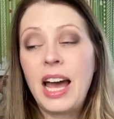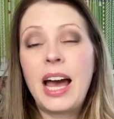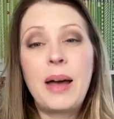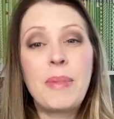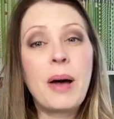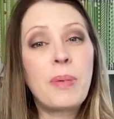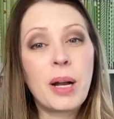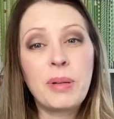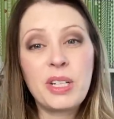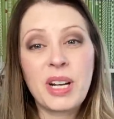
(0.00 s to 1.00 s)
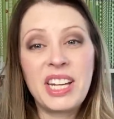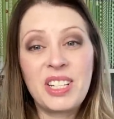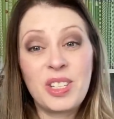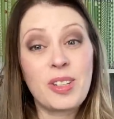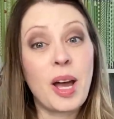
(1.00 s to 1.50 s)
Um, I'll probably try to
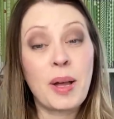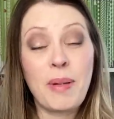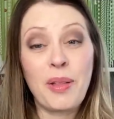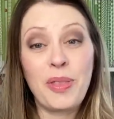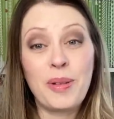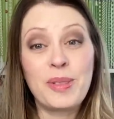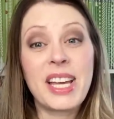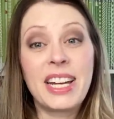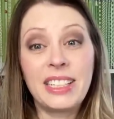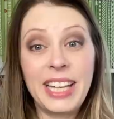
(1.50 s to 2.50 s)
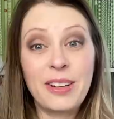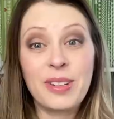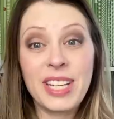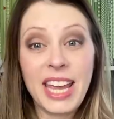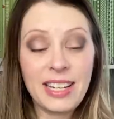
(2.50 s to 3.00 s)
just talk about those at a
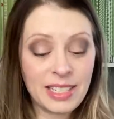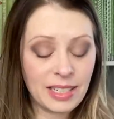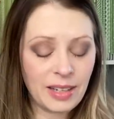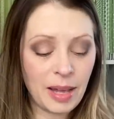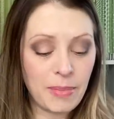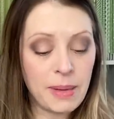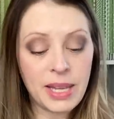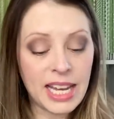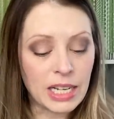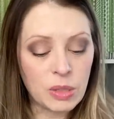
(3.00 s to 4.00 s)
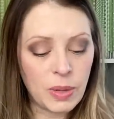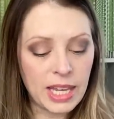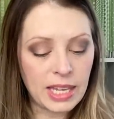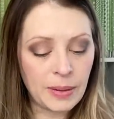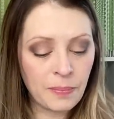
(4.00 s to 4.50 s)
later date, uh, maybe next
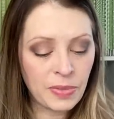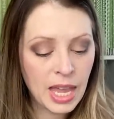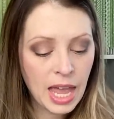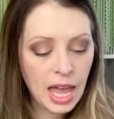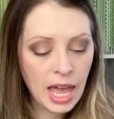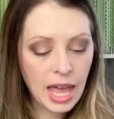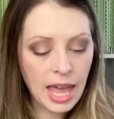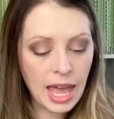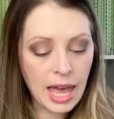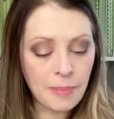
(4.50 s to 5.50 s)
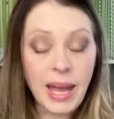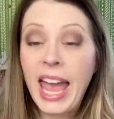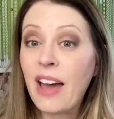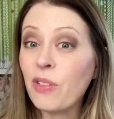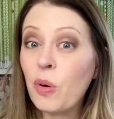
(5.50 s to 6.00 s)
week. Um, I
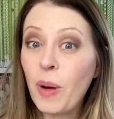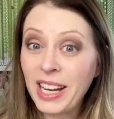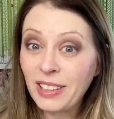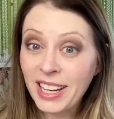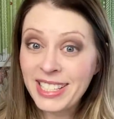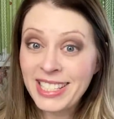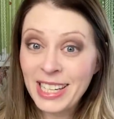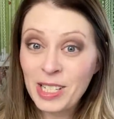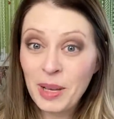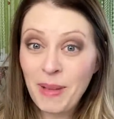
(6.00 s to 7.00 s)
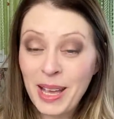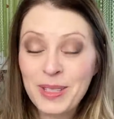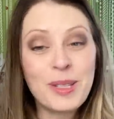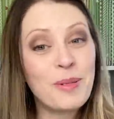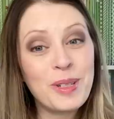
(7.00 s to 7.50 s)
have quite a lot of Stitchy
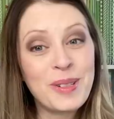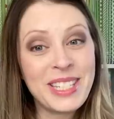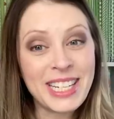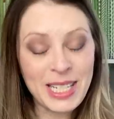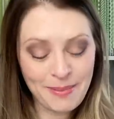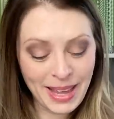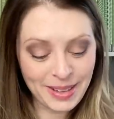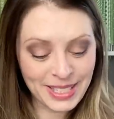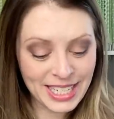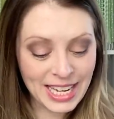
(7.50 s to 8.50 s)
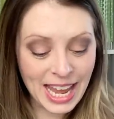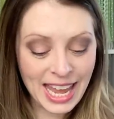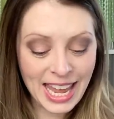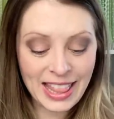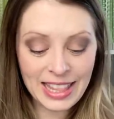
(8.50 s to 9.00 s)
mail, so we'll do Stitchy mail
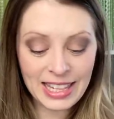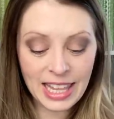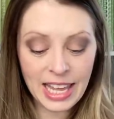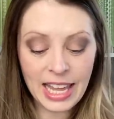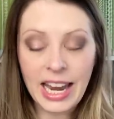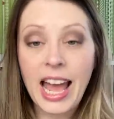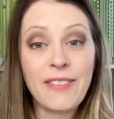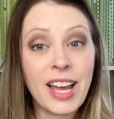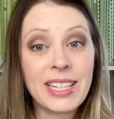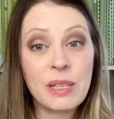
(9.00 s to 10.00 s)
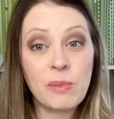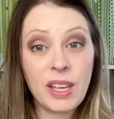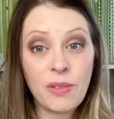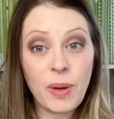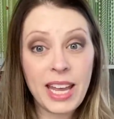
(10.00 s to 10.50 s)
today, and then I've got some
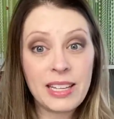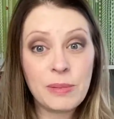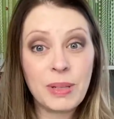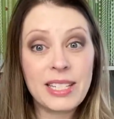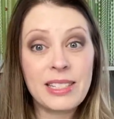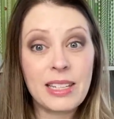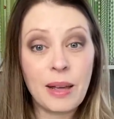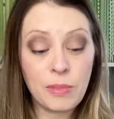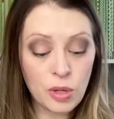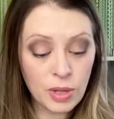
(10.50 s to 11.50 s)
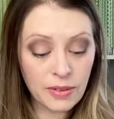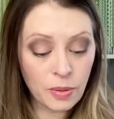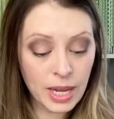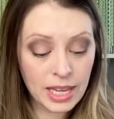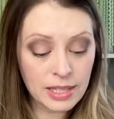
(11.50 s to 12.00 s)
giveaways plus some new
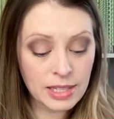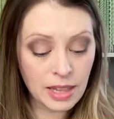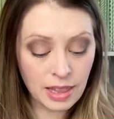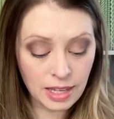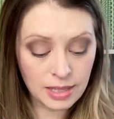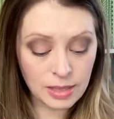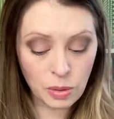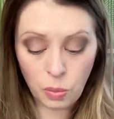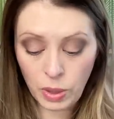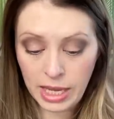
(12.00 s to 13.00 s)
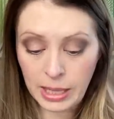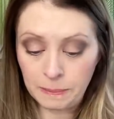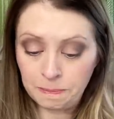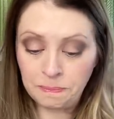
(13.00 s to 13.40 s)
giveaways this week.